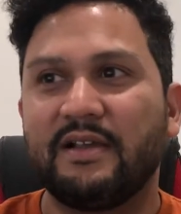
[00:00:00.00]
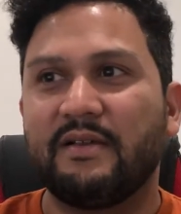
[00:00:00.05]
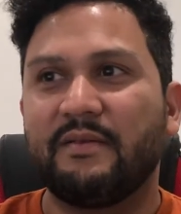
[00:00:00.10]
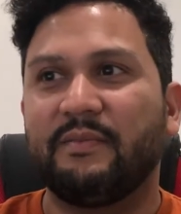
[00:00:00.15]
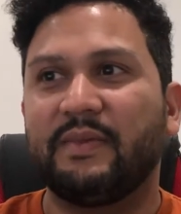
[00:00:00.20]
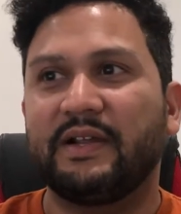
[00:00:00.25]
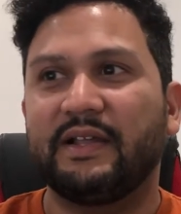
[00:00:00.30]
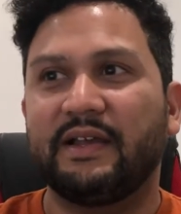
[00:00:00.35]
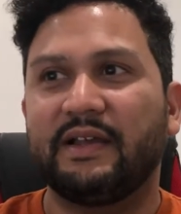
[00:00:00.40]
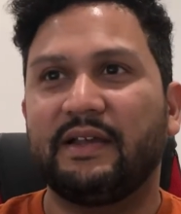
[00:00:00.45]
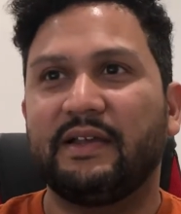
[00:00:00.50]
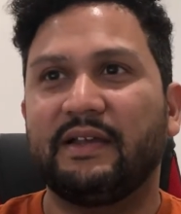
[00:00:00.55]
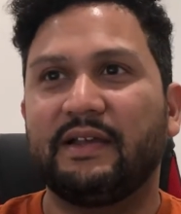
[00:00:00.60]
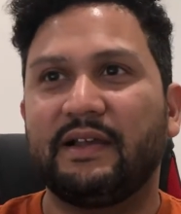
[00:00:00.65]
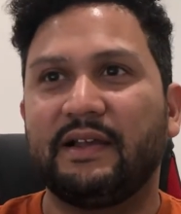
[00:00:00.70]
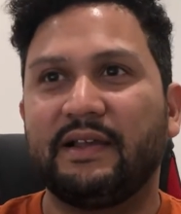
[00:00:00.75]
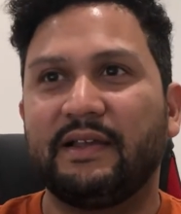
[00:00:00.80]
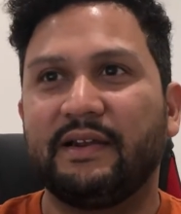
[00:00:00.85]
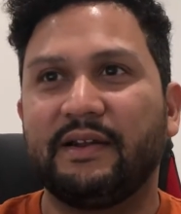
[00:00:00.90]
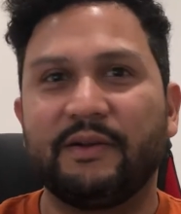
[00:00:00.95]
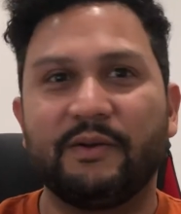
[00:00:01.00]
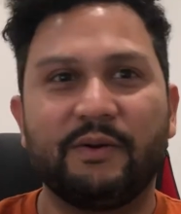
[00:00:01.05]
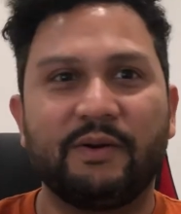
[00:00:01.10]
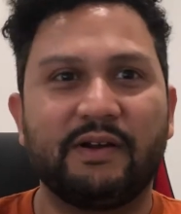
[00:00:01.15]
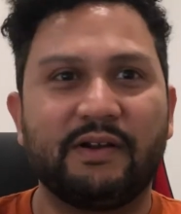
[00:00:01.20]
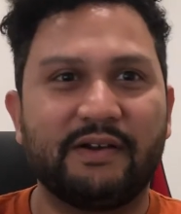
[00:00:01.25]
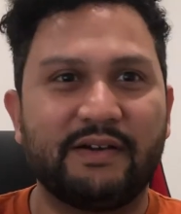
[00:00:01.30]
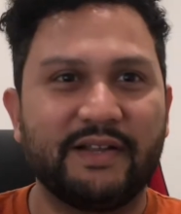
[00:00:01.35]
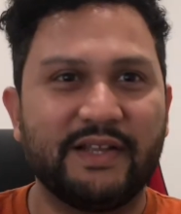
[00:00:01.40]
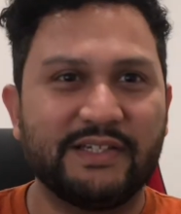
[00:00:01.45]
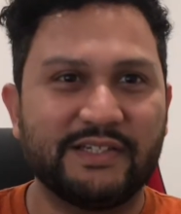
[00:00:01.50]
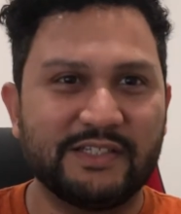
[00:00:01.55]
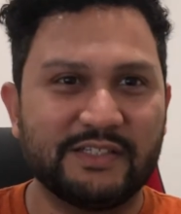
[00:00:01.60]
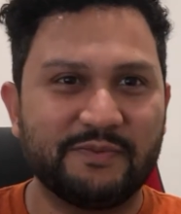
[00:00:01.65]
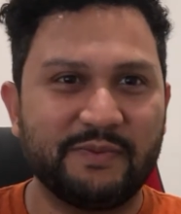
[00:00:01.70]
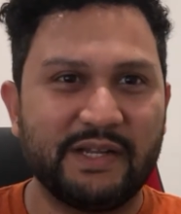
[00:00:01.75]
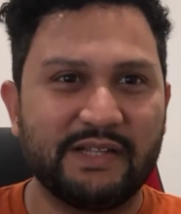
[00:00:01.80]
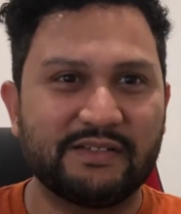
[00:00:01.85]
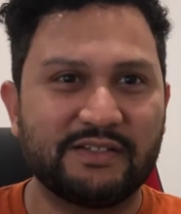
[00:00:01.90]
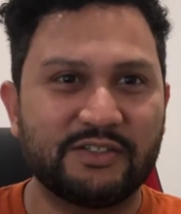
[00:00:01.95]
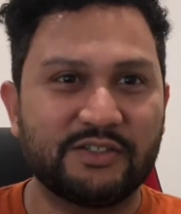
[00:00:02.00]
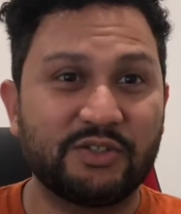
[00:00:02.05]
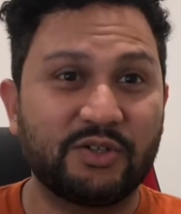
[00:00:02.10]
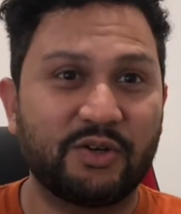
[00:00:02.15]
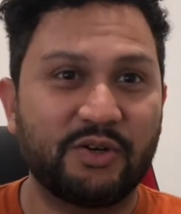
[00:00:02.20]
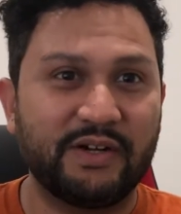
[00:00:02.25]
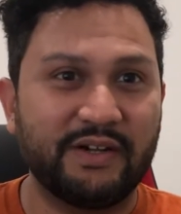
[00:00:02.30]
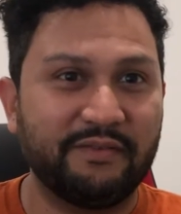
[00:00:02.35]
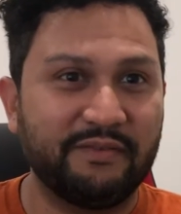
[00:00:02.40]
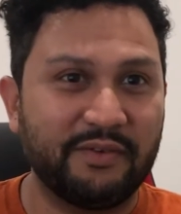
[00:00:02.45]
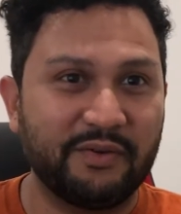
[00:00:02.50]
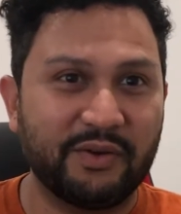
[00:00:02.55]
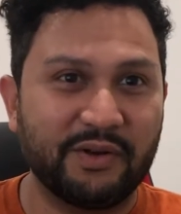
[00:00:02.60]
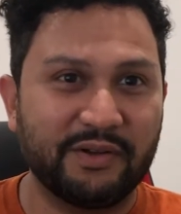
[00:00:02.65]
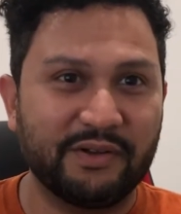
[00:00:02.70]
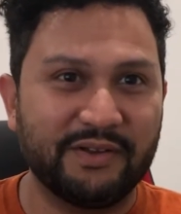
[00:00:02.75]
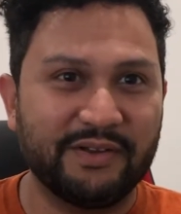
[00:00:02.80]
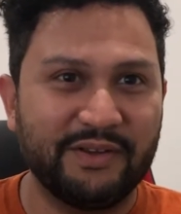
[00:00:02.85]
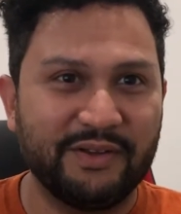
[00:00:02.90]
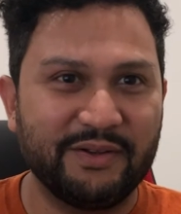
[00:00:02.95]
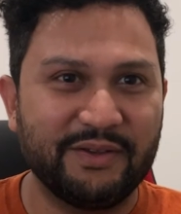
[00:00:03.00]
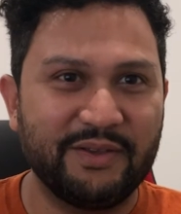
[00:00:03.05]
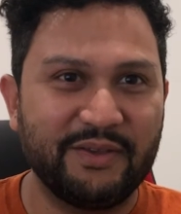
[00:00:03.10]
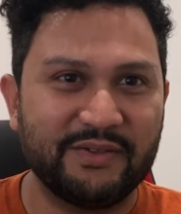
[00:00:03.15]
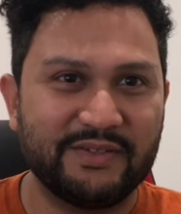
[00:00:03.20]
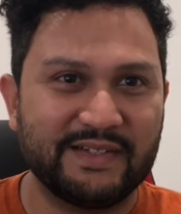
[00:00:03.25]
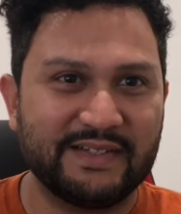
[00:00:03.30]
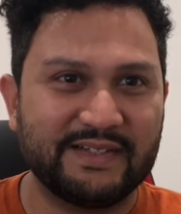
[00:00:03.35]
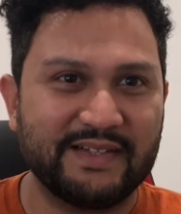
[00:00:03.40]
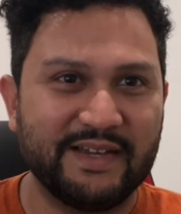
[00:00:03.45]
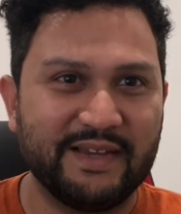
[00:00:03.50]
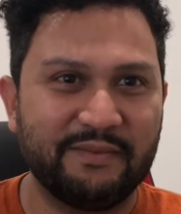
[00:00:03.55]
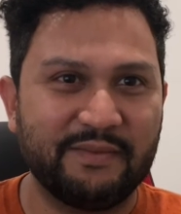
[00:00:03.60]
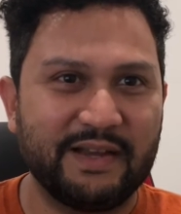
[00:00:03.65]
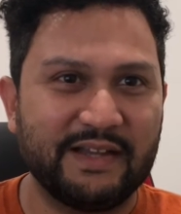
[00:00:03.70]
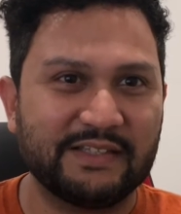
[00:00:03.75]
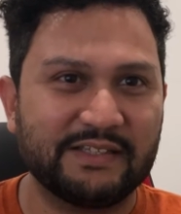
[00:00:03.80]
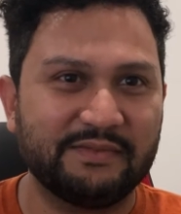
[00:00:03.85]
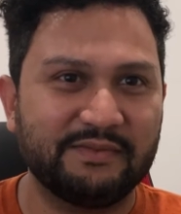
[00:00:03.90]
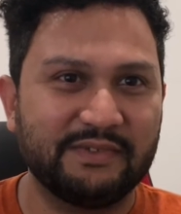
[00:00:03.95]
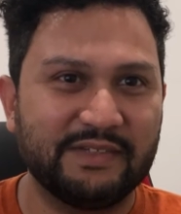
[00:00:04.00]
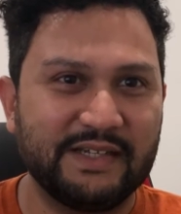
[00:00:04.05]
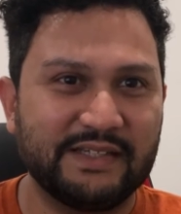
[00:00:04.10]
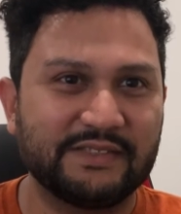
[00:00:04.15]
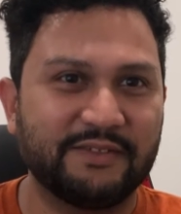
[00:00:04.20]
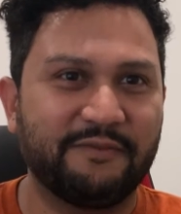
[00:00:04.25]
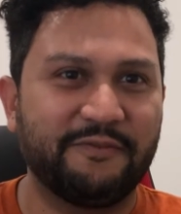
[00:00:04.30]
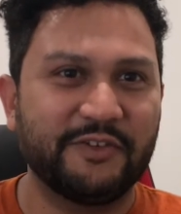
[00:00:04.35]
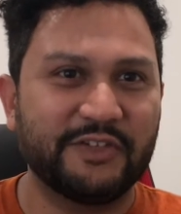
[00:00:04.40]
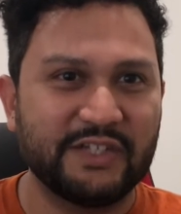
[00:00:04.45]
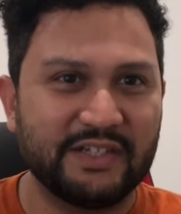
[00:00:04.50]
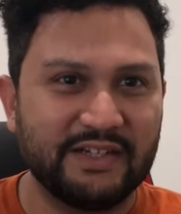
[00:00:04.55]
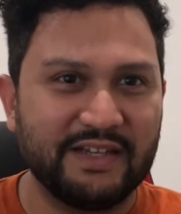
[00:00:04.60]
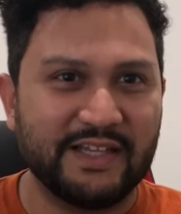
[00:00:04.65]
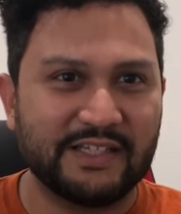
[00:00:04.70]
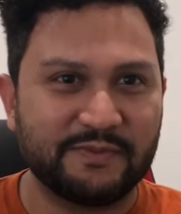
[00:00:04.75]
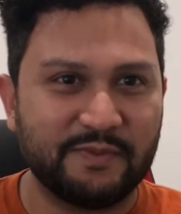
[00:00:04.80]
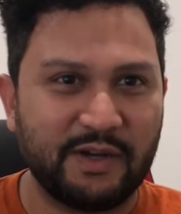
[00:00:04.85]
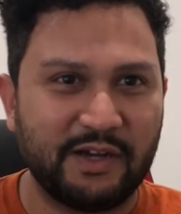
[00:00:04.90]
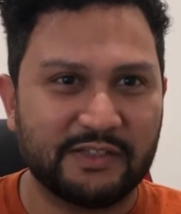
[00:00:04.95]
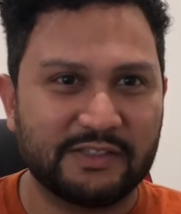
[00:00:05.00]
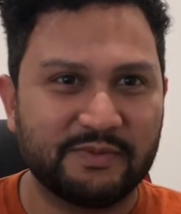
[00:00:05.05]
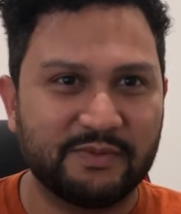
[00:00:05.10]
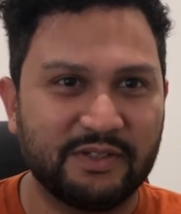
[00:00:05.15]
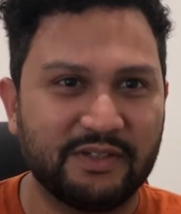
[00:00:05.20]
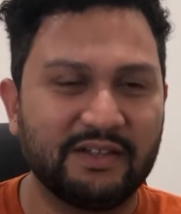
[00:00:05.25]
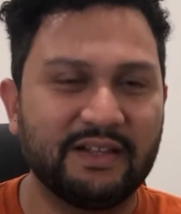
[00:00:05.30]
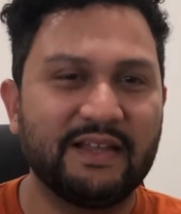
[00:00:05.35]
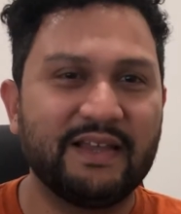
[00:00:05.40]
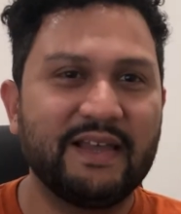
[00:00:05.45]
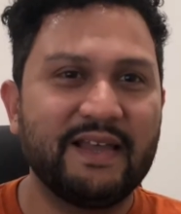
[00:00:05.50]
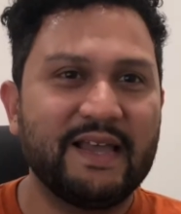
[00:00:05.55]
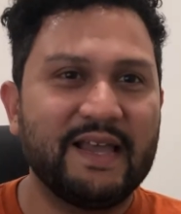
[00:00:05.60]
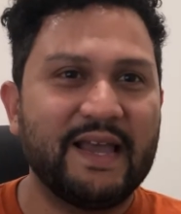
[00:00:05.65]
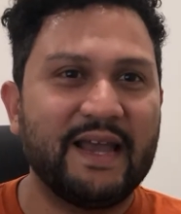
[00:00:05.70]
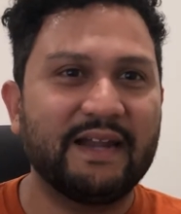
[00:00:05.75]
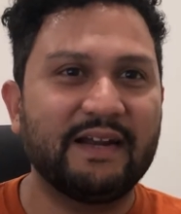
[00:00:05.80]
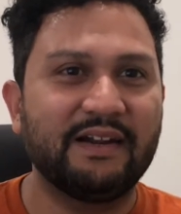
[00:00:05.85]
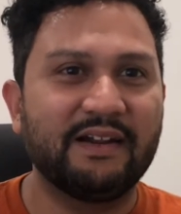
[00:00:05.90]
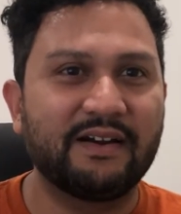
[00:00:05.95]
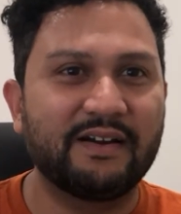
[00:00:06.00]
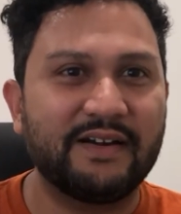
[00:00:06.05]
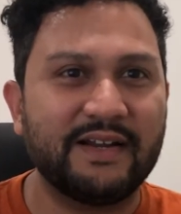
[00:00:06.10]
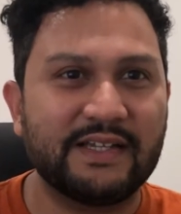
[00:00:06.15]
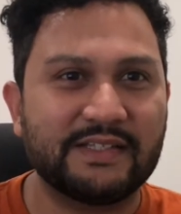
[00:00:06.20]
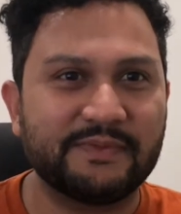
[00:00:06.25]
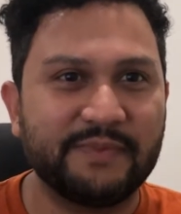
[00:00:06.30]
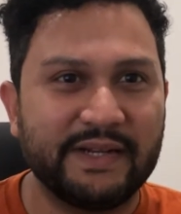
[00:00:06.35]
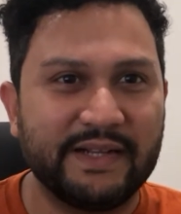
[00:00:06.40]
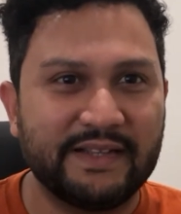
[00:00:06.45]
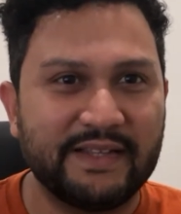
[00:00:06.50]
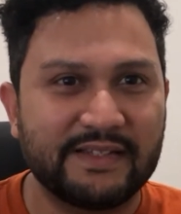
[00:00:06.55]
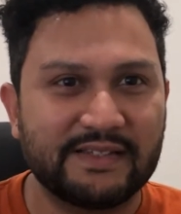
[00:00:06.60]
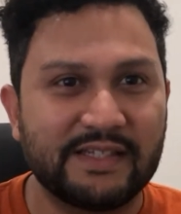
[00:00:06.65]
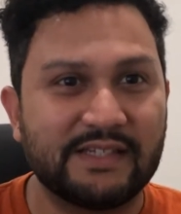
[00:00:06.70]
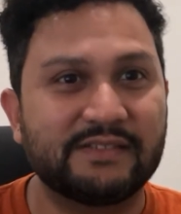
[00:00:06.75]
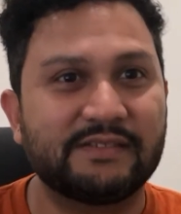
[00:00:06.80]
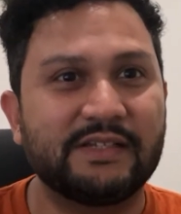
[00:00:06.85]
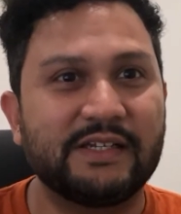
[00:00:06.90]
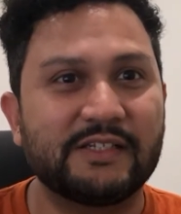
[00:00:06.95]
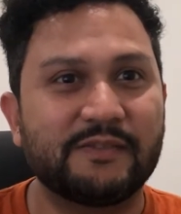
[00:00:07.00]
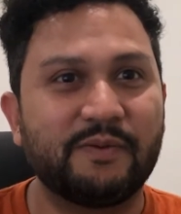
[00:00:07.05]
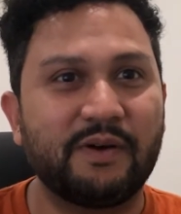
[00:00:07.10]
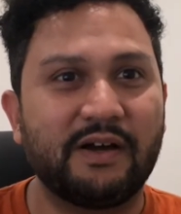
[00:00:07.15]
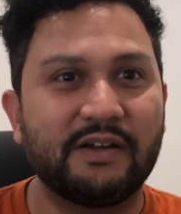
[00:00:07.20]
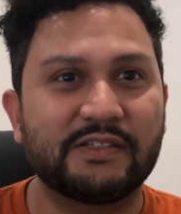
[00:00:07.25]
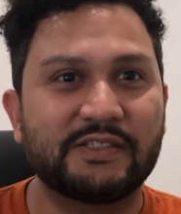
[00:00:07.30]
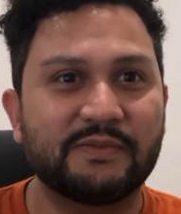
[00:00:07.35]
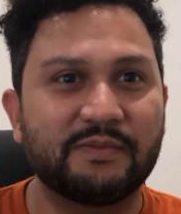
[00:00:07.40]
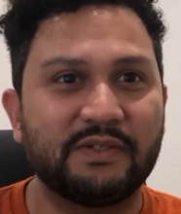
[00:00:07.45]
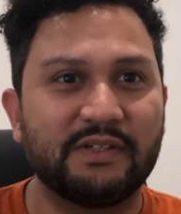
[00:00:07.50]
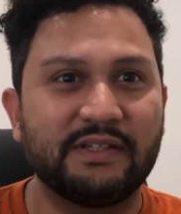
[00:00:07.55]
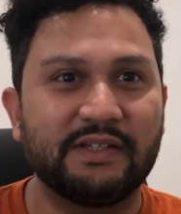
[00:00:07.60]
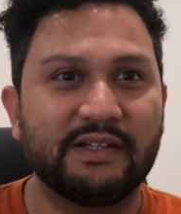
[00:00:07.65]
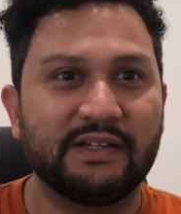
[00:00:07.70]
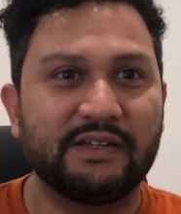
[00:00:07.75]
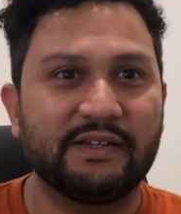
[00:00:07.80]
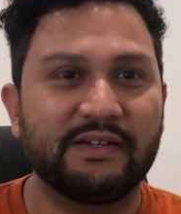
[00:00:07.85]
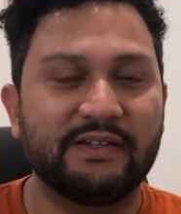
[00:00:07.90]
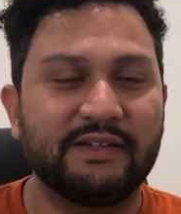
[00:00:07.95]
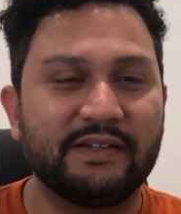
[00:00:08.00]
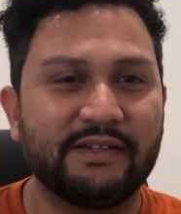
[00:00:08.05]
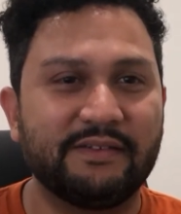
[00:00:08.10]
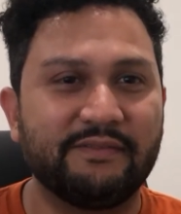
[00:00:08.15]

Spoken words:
But I know our attention spans are short, and we want to use our time as efficiently as possible and learn as many things as possible in a